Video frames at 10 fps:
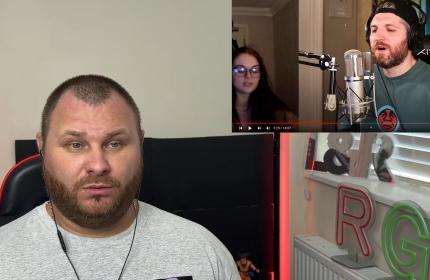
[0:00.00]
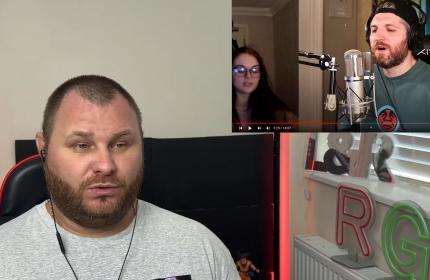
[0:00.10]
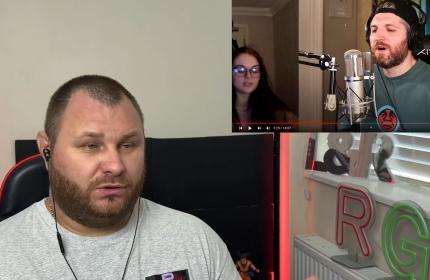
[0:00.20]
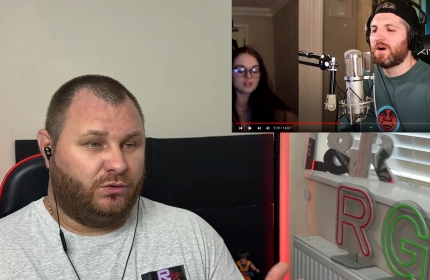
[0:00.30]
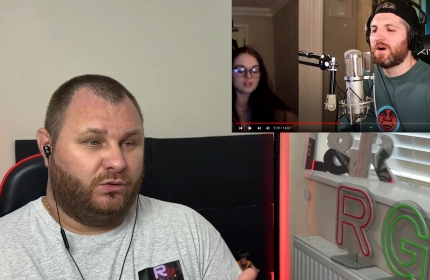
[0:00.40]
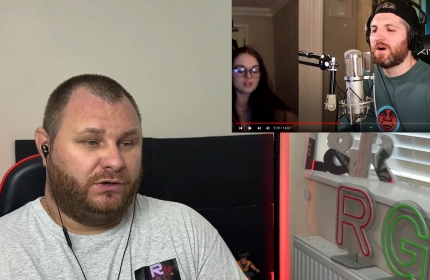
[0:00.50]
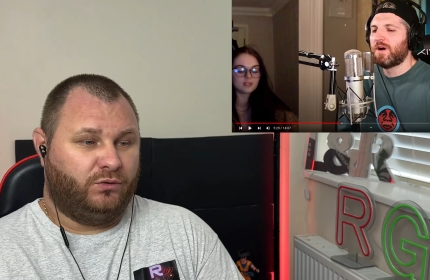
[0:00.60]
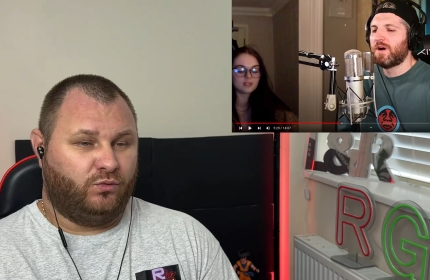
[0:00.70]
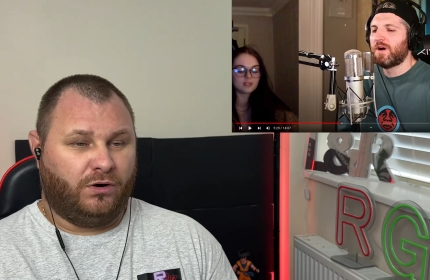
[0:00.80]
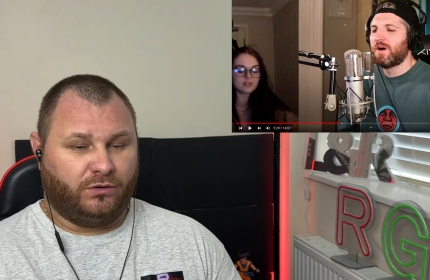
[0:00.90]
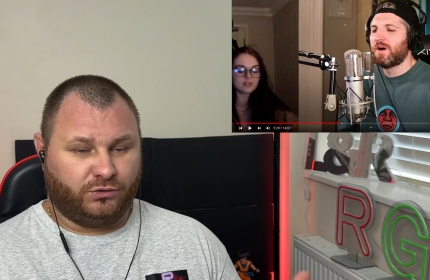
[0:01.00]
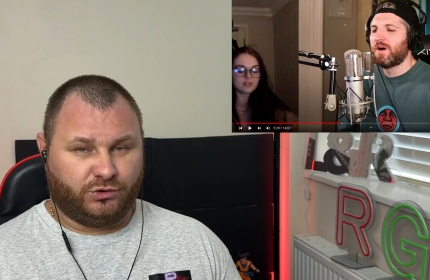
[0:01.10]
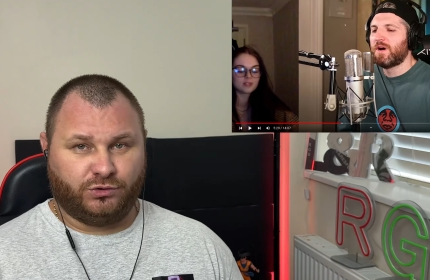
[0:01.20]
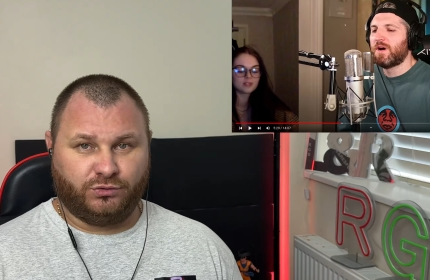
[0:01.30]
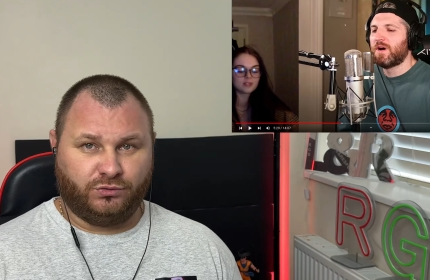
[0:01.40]
Speaker 1: with only one or
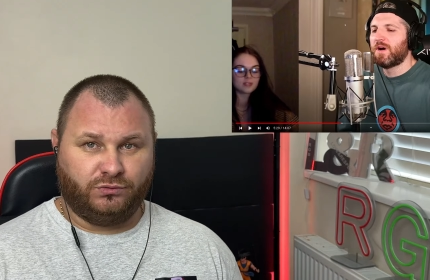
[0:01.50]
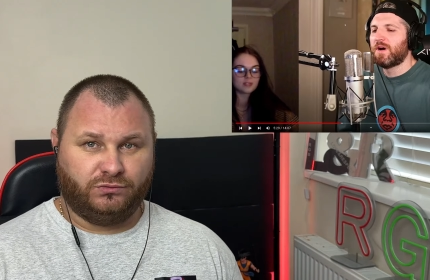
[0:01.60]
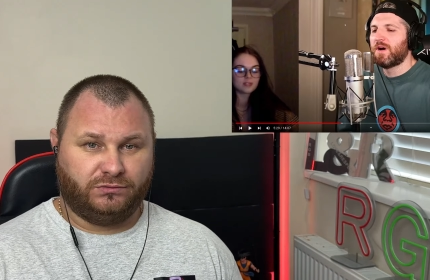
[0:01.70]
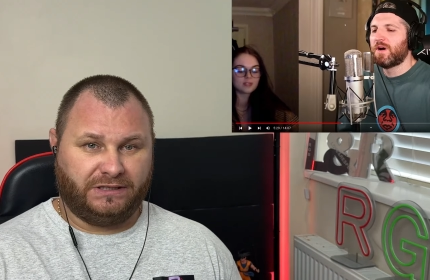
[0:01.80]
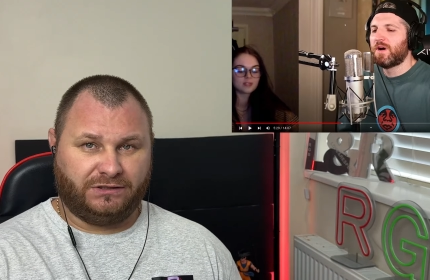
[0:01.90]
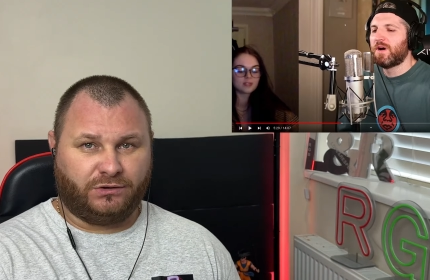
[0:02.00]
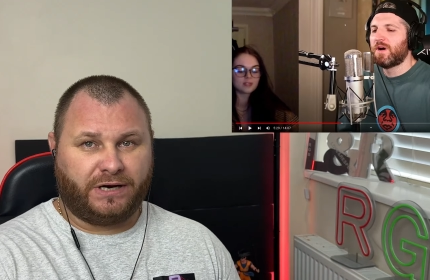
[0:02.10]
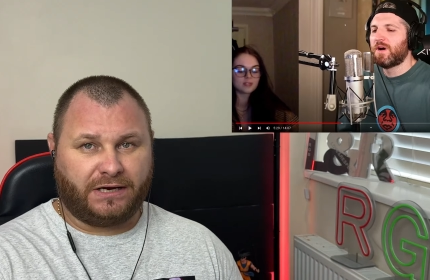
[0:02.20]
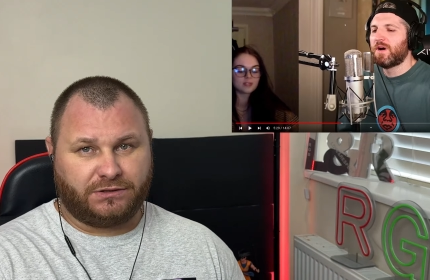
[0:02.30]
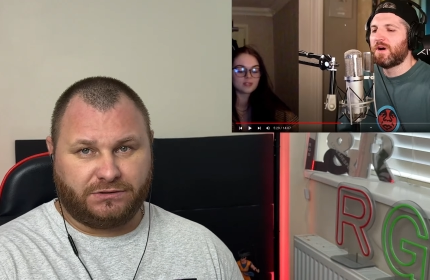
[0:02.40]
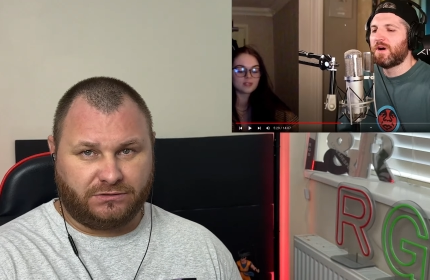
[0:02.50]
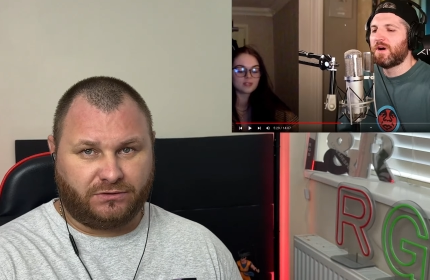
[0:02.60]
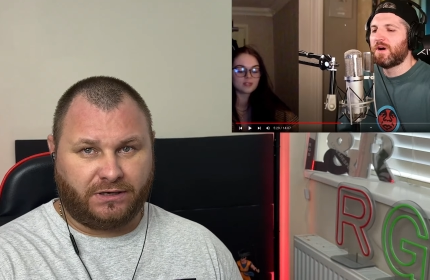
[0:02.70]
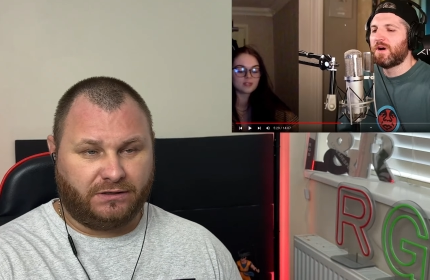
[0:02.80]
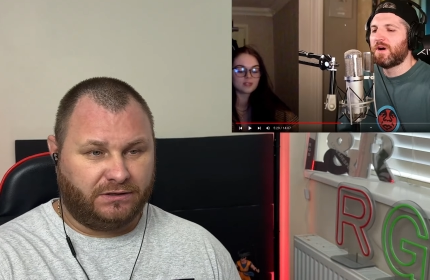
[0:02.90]
two interactions,
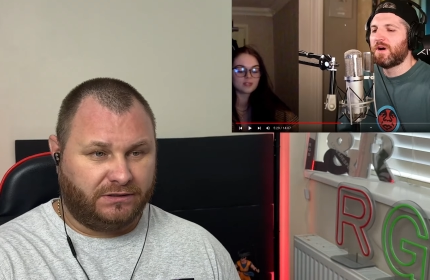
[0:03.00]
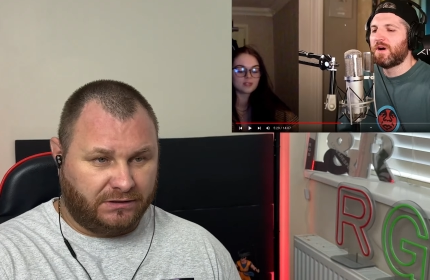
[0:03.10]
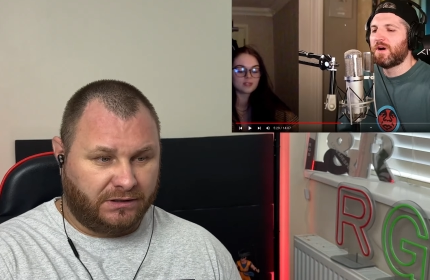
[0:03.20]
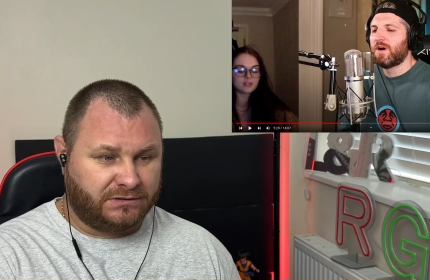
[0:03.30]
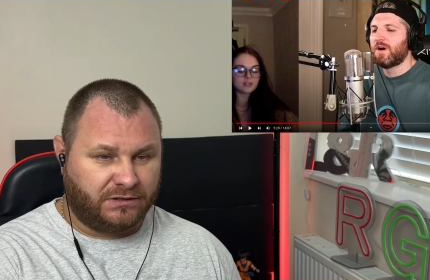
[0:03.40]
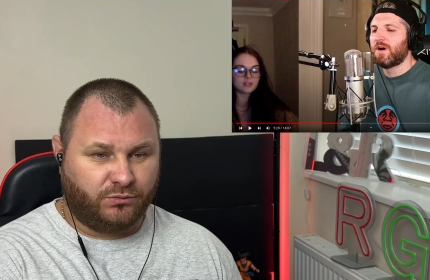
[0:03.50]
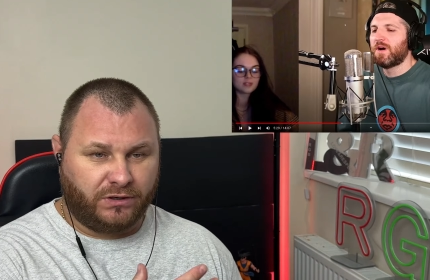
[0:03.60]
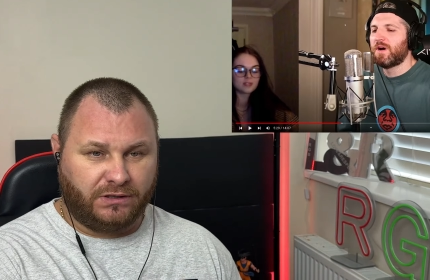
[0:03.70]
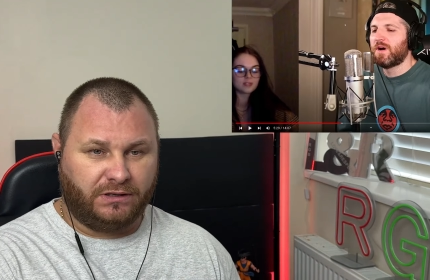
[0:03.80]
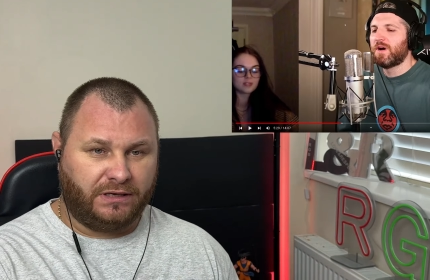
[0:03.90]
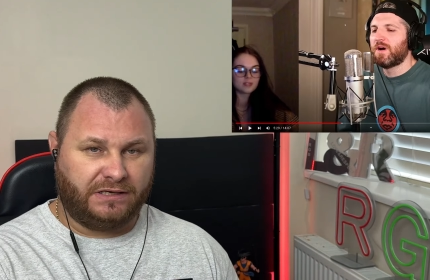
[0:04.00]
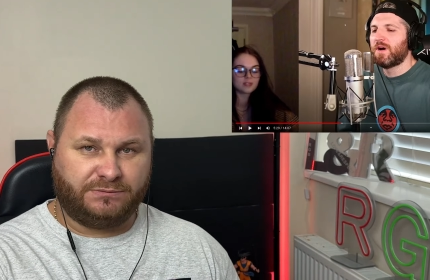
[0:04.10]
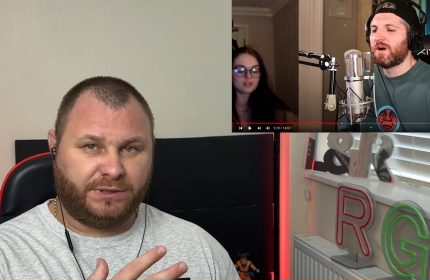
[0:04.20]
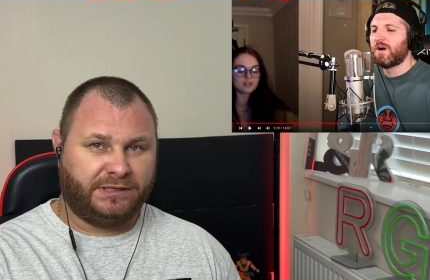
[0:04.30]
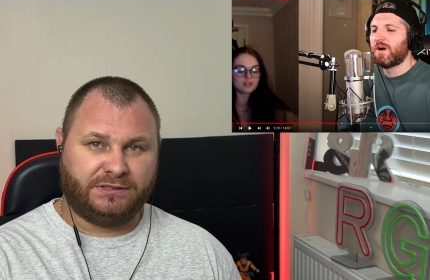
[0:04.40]
right? He does it with
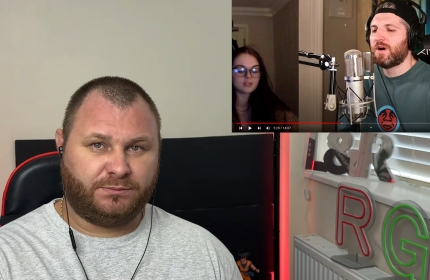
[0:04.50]
as many as